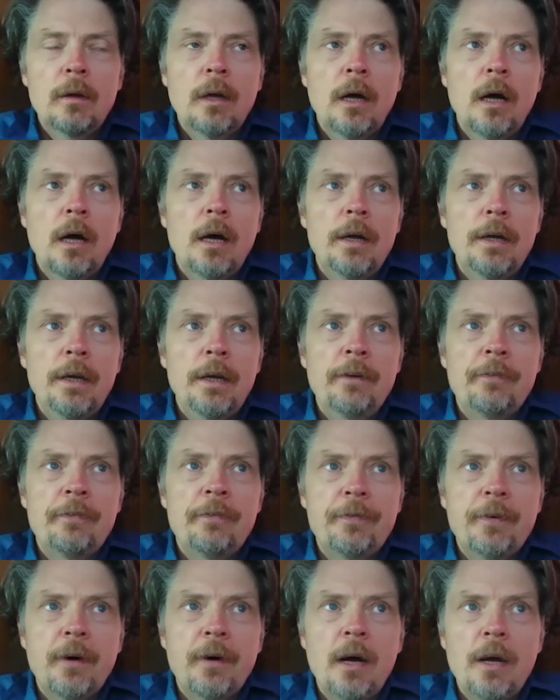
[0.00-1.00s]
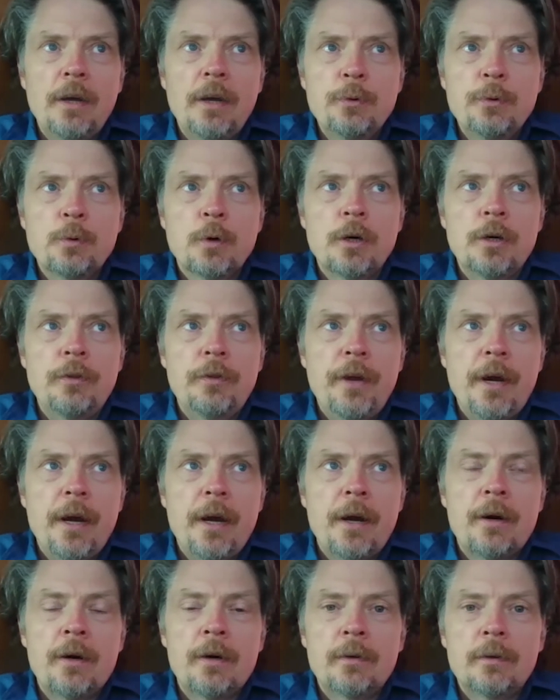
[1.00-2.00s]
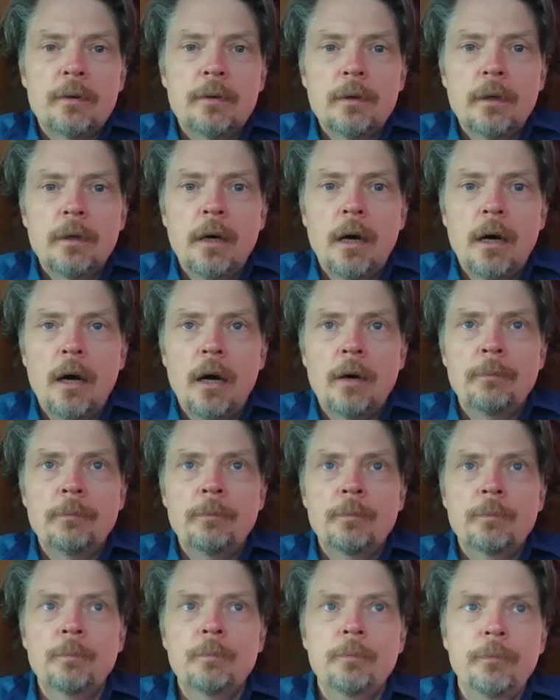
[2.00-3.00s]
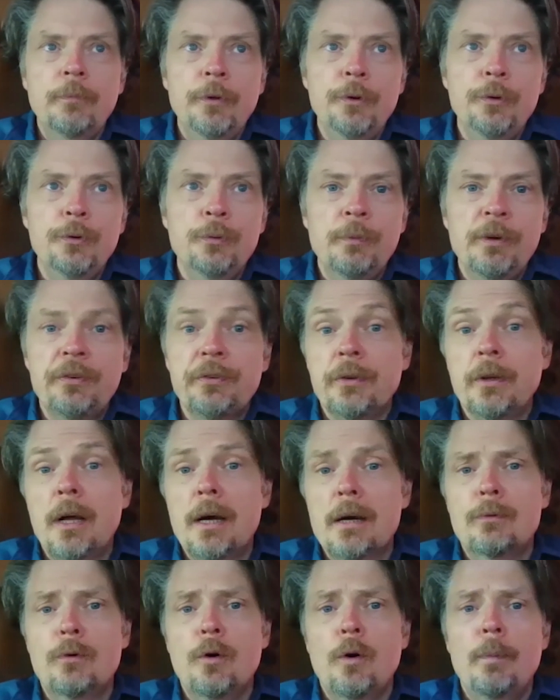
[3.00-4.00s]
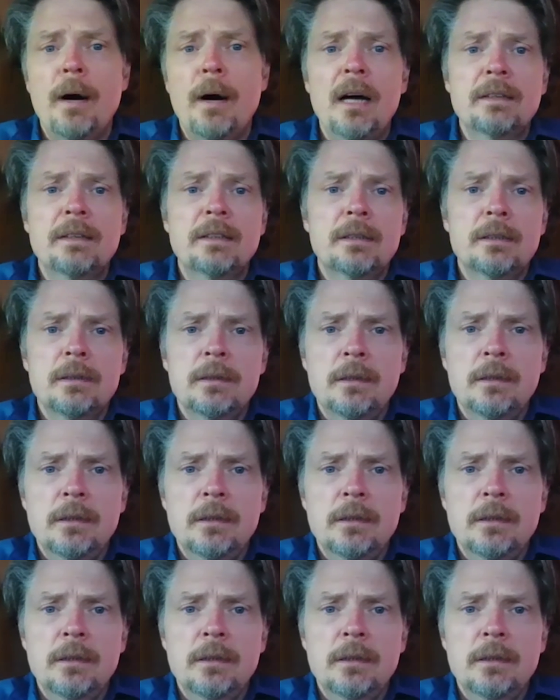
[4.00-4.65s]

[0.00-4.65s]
uh, if uh, you weren't there, um, you missed a lot of robots.